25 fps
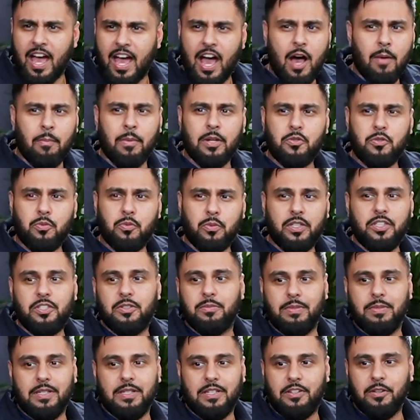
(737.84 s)
how much we
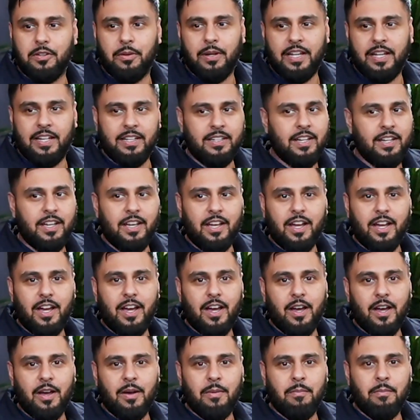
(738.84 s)
should be doing,
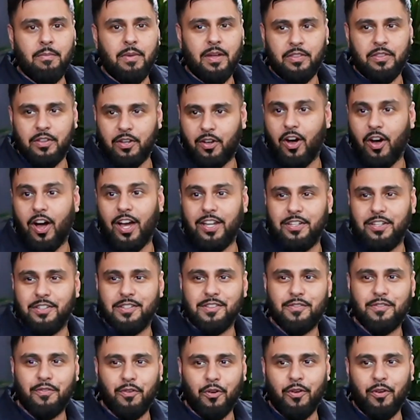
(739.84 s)
and the
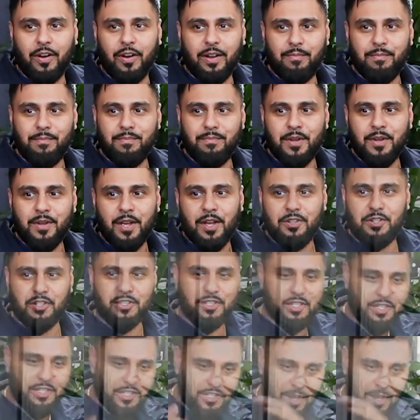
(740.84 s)
guidance for it? Just to